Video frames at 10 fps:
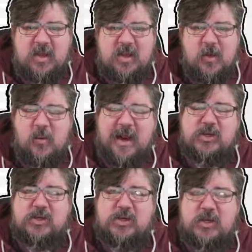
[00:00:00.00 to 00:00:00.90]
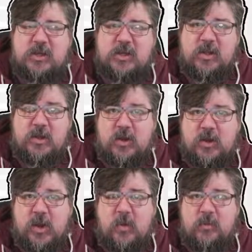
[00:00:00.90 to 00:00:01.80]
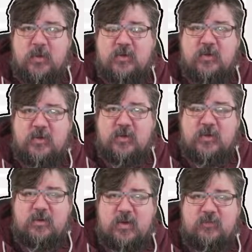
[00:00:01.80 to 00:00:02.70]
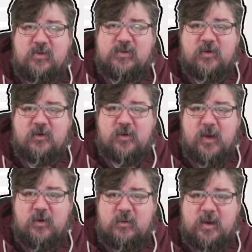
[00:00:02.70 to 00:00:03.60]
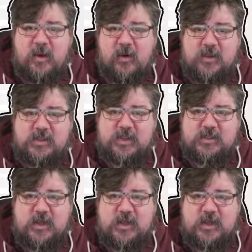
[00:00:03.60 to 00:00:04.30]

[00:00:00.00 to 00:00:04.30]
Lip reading: direction that you could go in with certain infrastructure as code technologies.